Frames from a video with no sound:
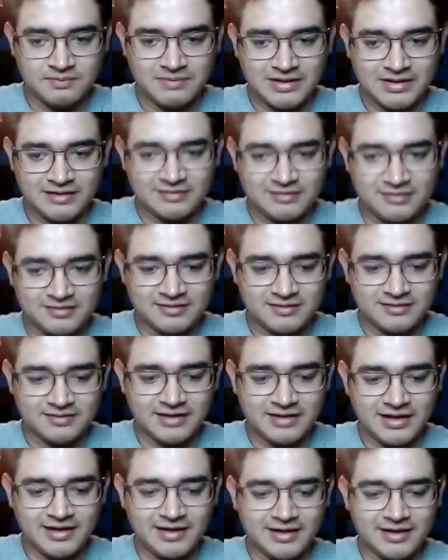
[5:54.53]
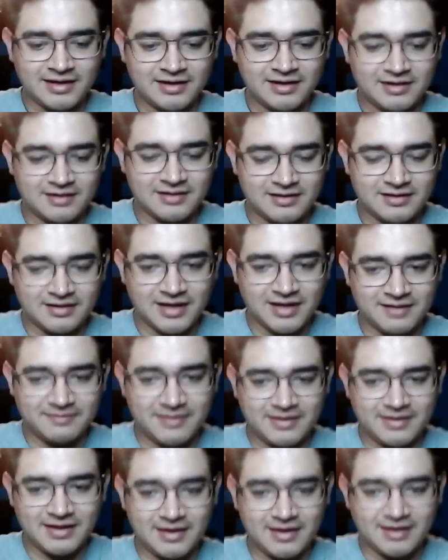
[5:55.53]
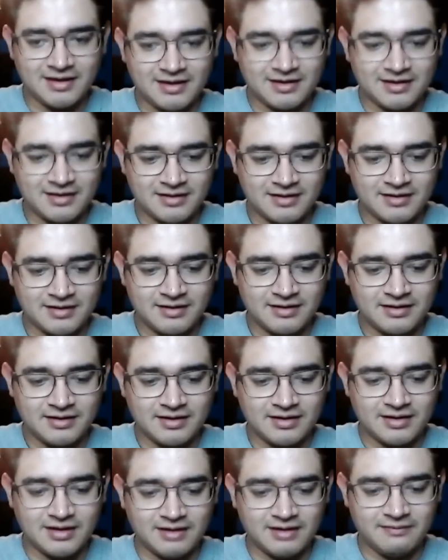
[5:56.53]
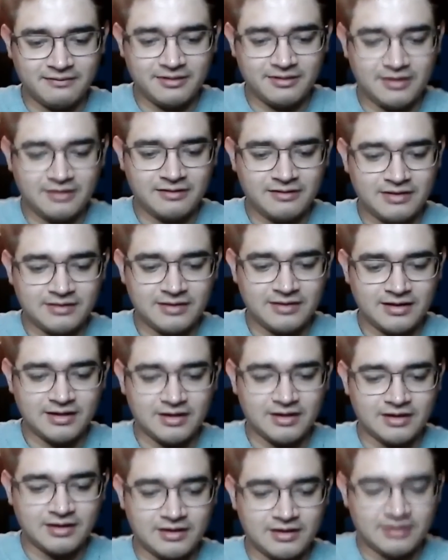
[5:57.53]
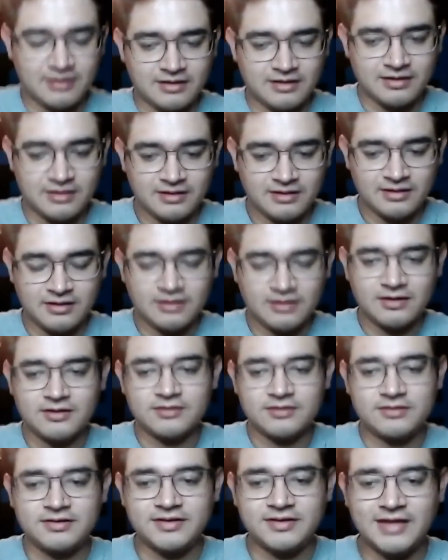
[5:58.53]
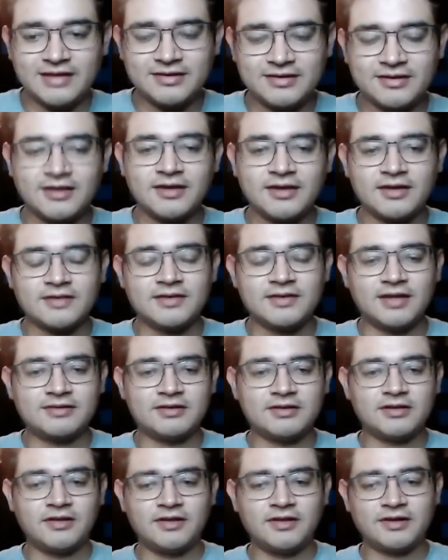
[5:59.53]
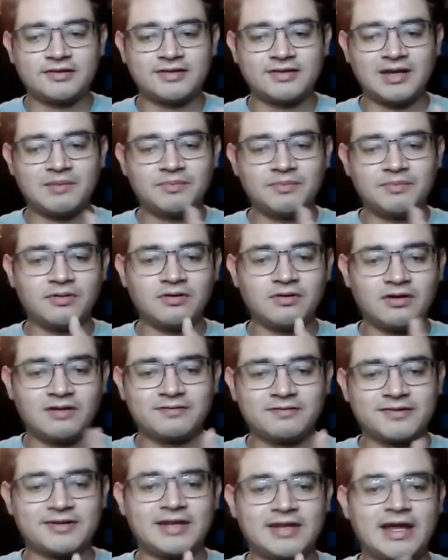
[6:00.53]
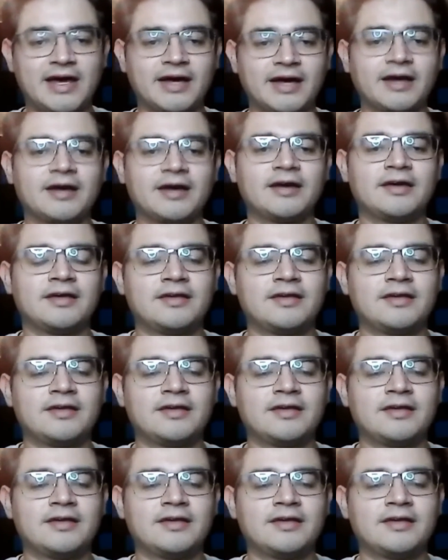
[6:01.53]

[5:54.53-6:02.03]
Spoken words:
means daily, every day, every day. You see, that's another example of slang